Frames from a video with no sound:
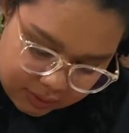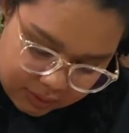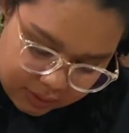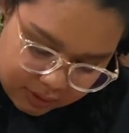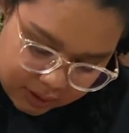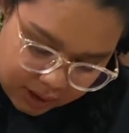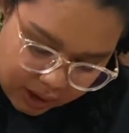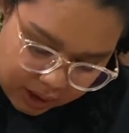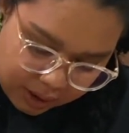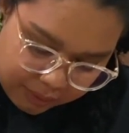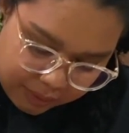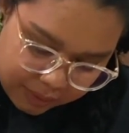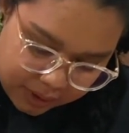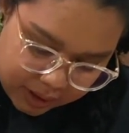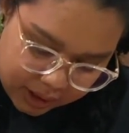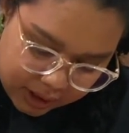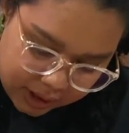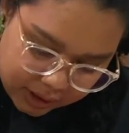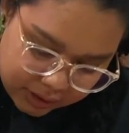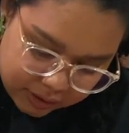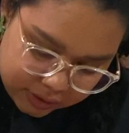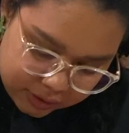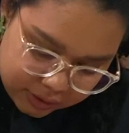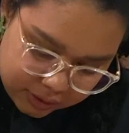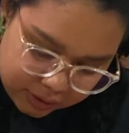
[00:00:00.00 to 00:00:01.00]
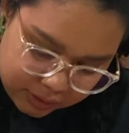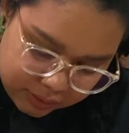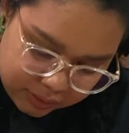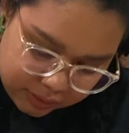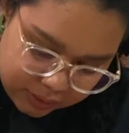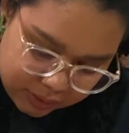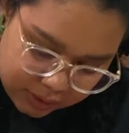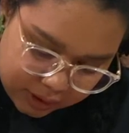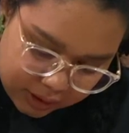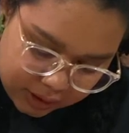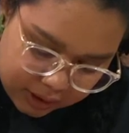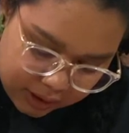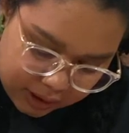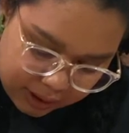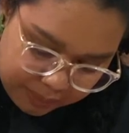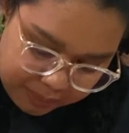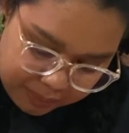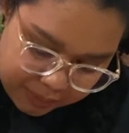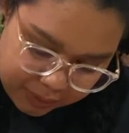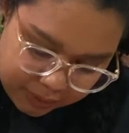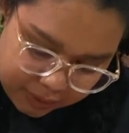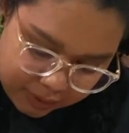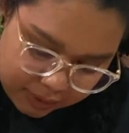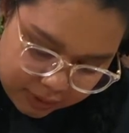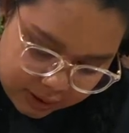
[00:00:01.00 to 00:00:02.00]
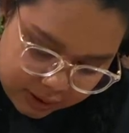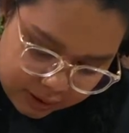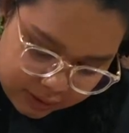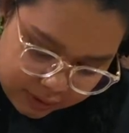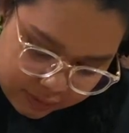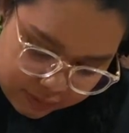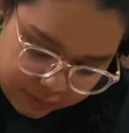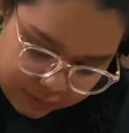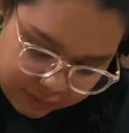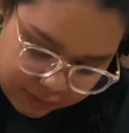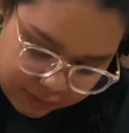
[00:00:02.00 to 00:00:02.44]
I want to actually do a couple of